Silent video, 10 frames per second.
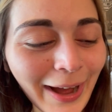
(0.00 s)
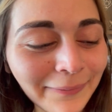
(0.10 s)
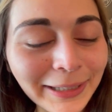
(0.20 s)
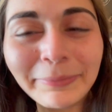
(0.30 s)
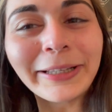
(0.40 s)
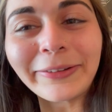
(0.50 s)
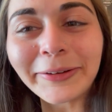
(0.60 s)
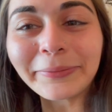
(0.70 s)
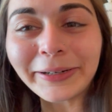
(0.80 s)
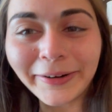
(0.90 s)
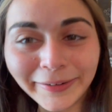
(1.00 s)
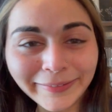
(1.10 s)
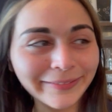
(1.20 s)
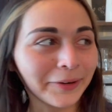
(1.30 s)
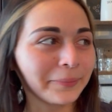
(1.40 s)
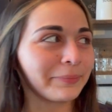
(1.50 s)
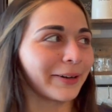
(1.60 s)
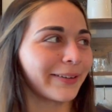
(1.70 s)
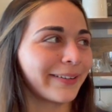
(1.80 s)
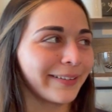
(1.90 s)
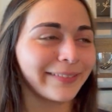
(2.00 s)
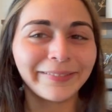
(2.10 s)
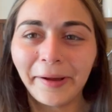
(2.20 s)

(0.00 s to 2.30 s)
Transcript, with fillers: I'm gonna be a little bit hurt, a little bit butthurt.